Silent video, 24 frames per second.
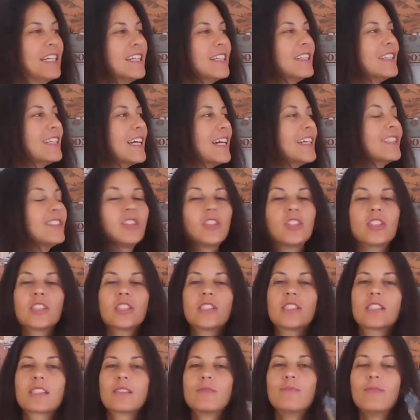Let's
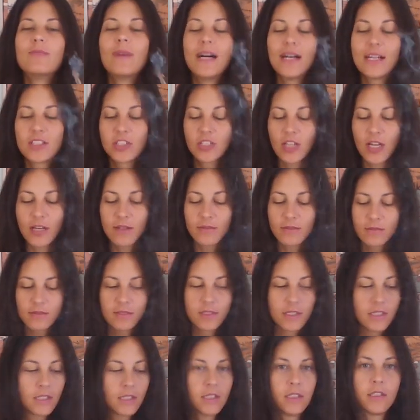just smudge. I
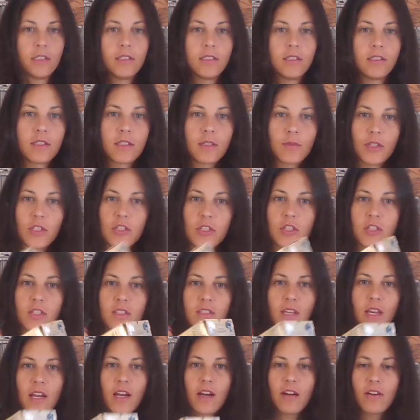smudged a
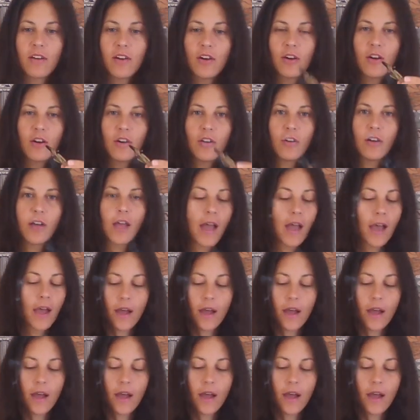tarot.